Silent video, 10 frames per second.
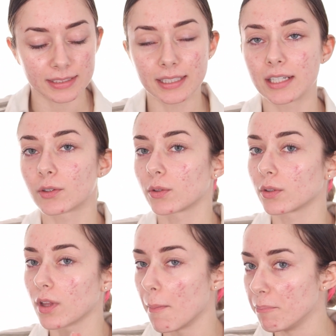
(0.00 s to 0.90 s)

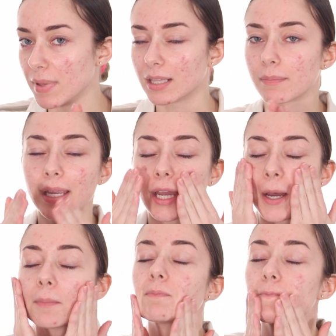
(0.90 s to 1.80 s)
little Milk
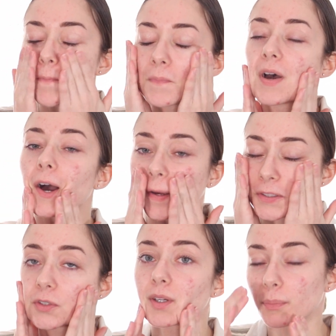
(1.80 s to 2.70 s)
Makeup
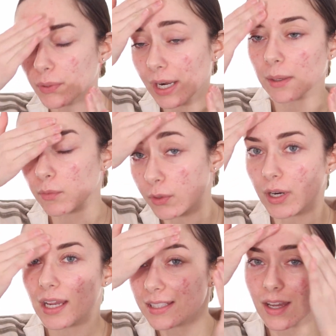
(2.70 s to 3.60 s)
Hydrogrip
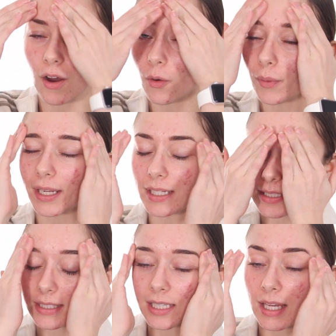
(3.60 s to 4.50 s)
primer as
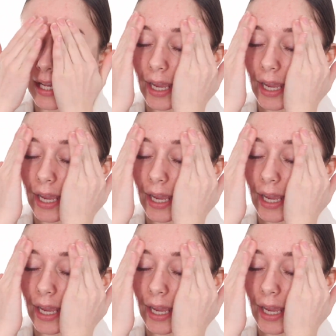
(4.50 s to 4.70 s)
always,